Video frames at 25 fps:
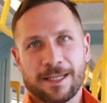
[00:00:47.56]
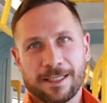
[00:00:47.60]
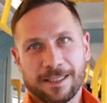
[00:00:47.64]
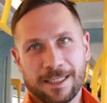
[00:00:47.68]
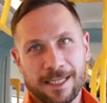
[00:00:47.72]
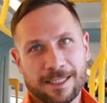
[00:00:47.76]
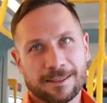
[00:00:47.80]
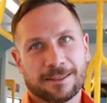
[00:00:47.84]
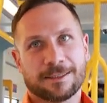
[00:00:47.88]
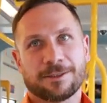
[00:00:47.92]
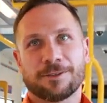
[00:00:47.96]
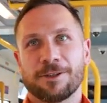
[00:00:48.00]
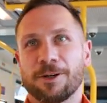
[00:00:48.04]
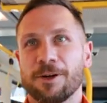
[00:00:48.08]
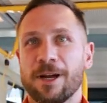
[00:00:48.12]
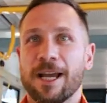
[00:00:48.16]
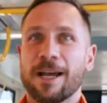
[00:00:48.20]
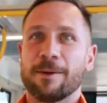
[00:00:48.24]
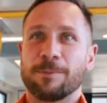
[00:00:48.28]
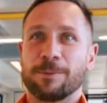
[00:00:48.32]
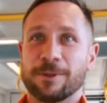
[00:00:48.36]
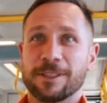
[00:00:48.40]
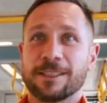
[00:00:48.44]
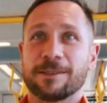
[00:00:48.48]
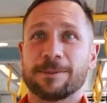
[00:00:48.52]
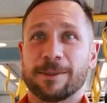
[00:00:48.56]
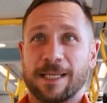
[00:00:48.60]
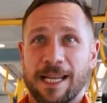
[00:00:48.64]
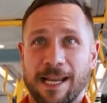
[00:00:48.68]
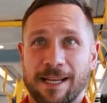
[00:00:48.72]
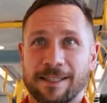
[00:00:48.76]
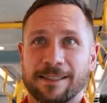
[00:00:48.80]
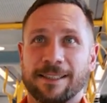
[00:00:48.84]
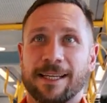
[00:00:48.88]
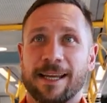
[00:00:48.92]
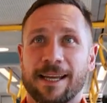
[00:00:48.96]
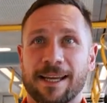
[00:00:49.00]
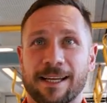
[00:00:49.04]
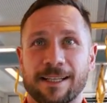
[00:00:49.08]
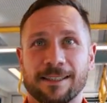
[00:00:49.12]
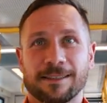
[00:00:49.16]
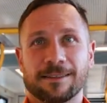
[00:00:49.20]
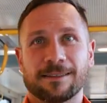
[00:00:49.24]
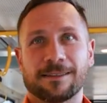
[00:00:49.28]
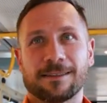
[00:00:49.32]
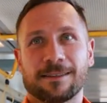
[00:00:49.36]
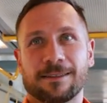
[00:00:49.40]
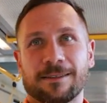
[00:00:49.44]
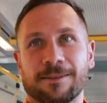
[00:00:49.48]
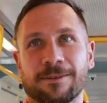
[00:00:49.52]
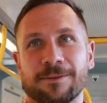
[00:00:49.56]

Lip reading: Yes, throughout Brisbane and Cairns.